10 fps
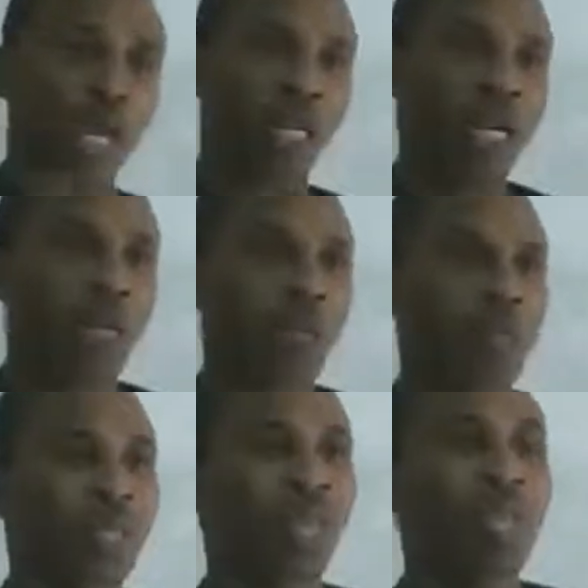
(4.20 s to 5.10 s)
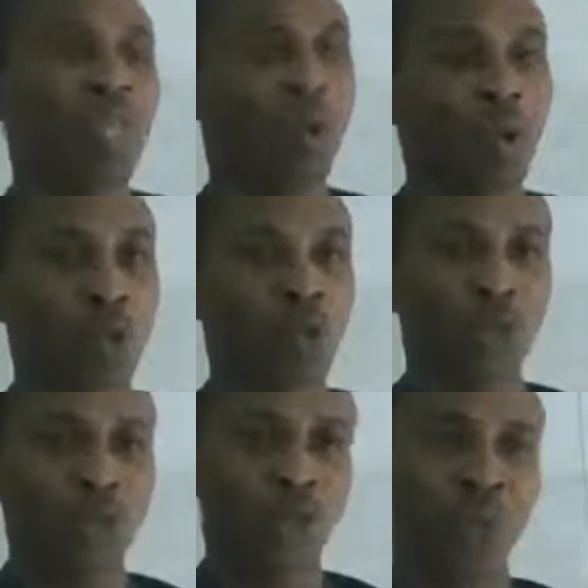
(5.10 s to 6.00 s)
class. I think we started cost
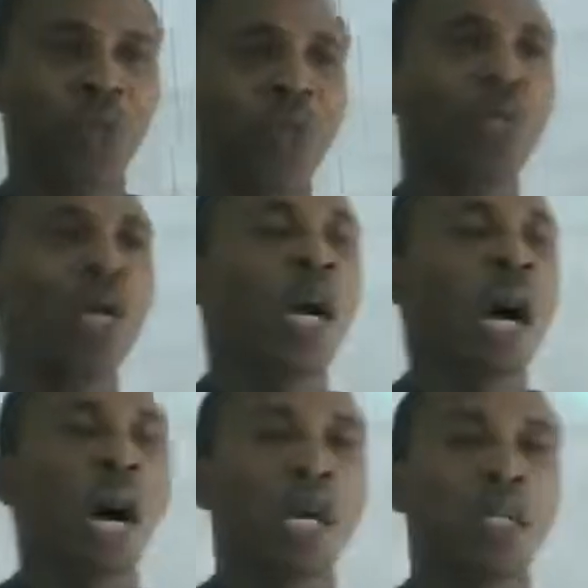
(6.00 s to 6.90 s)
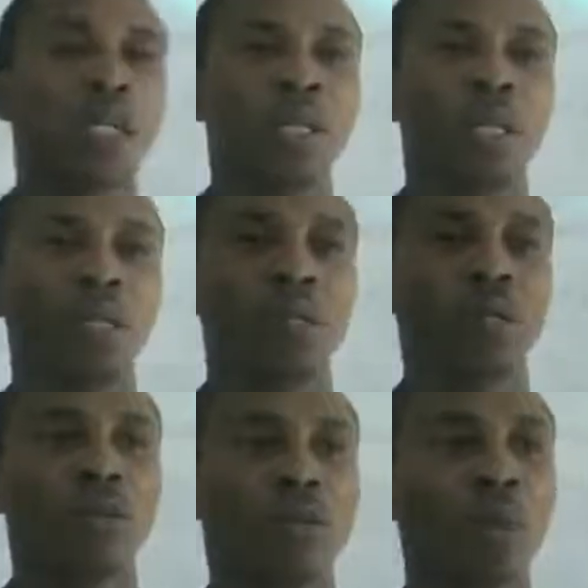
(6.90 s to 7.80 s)
behavior, and
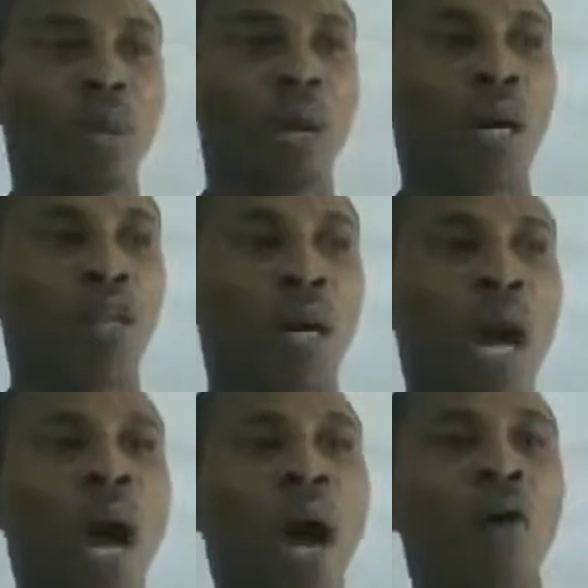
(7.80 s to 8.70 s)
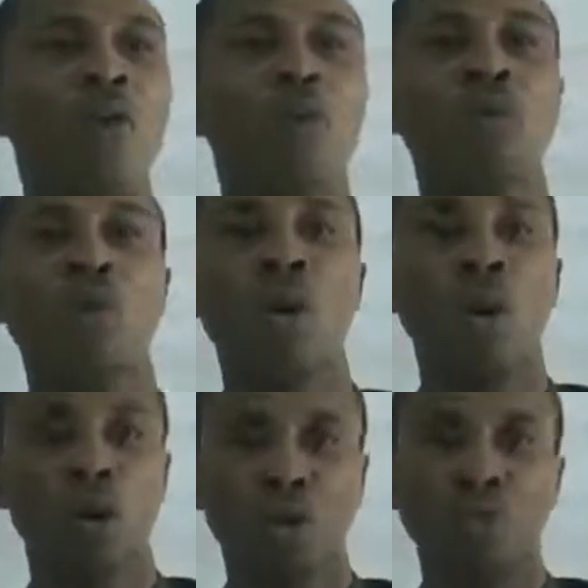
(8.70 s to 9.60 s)
we talk about how
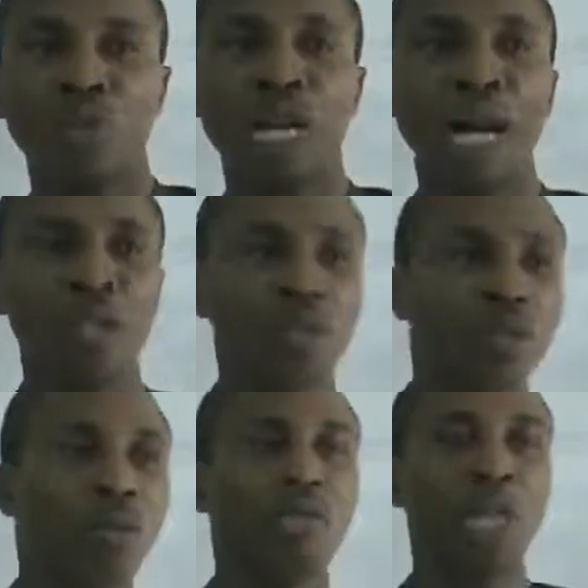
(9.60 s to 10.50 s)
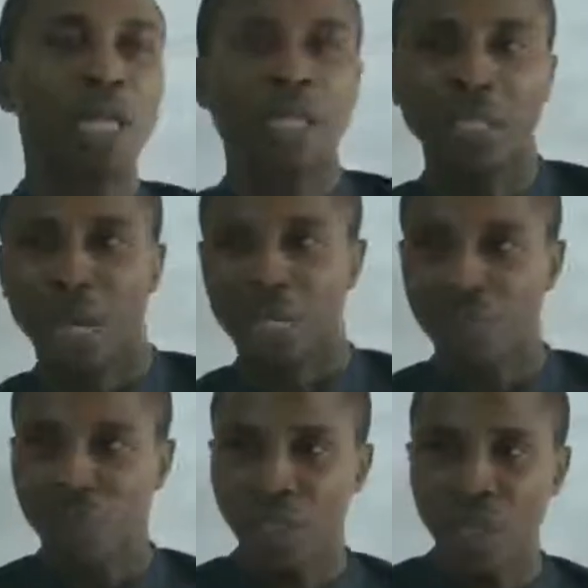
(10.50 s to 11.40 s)
cost reacts to change in
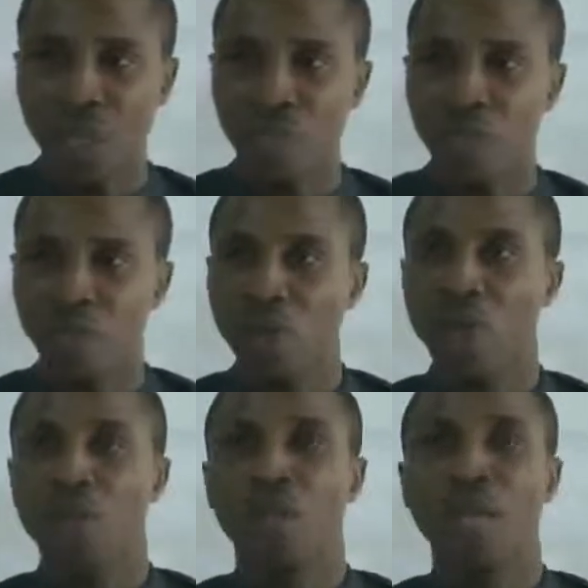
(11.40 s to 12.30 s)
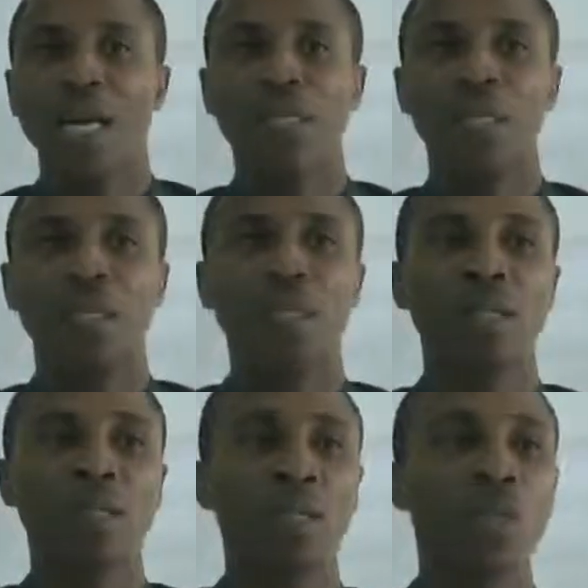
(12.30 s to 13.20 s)
activity level. That is
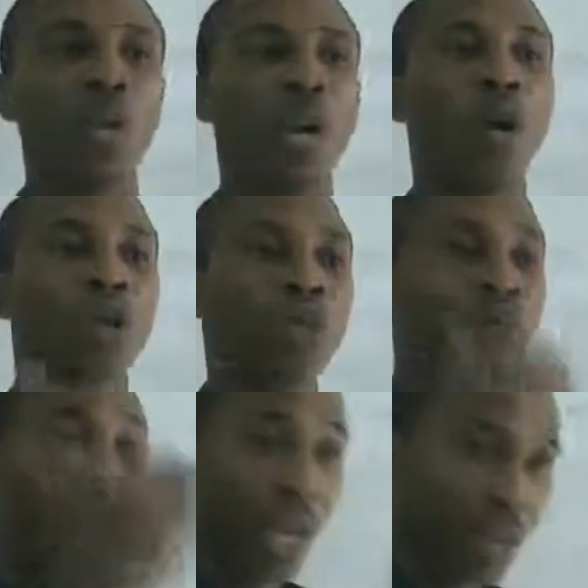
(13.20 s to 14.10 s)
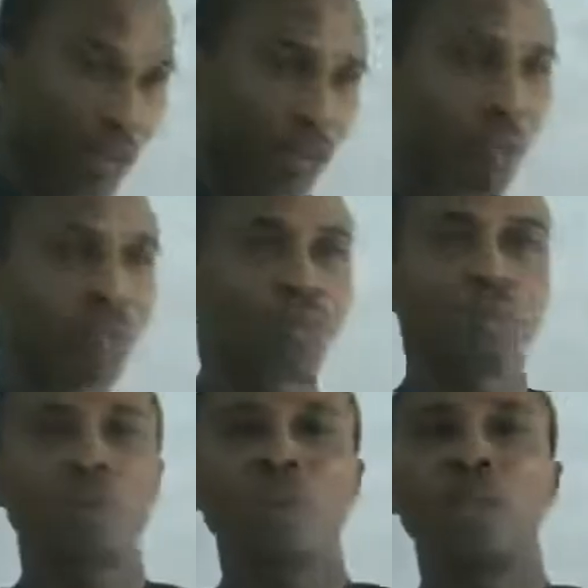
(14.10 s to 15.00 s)
the way cost behaves.
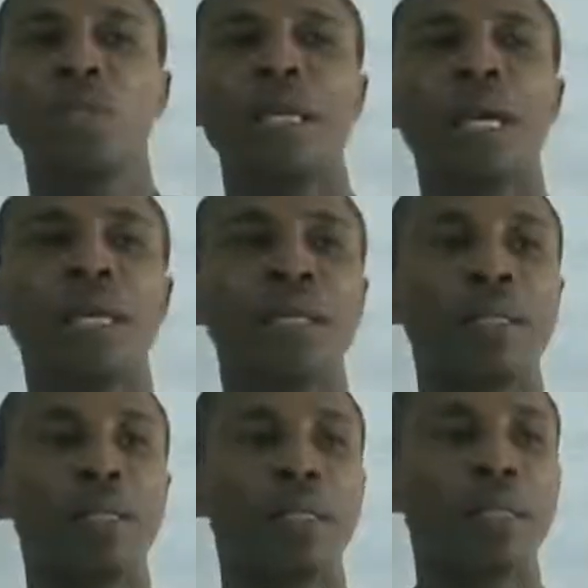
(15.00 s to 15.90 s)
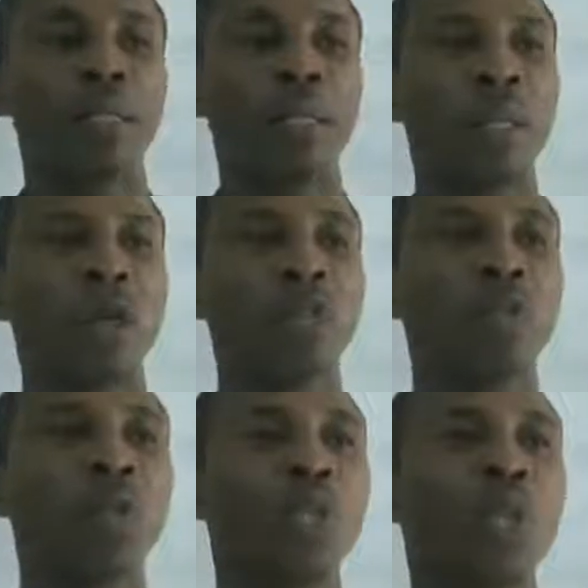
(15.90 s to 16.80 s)
Then, in the course of
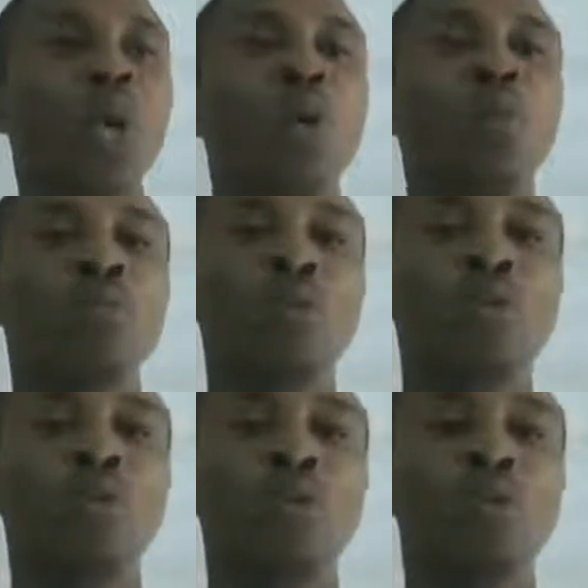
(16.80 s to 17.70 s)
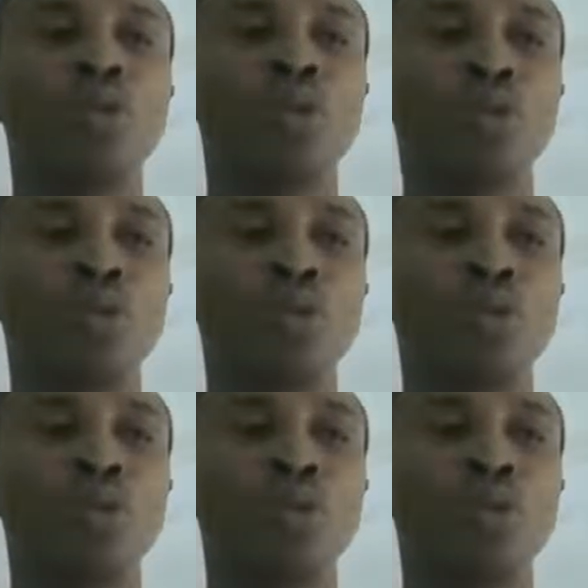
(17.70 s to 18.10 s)
it, we come into